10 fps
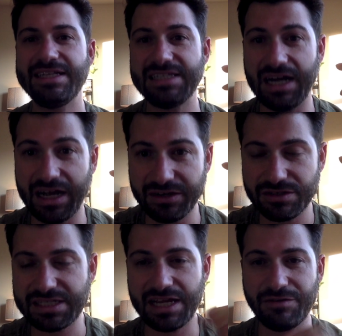to
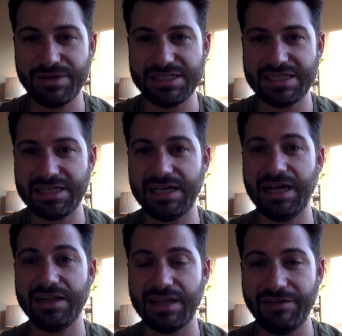understand Reason
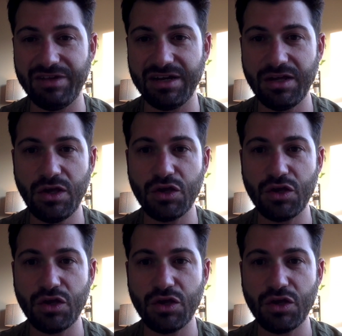11,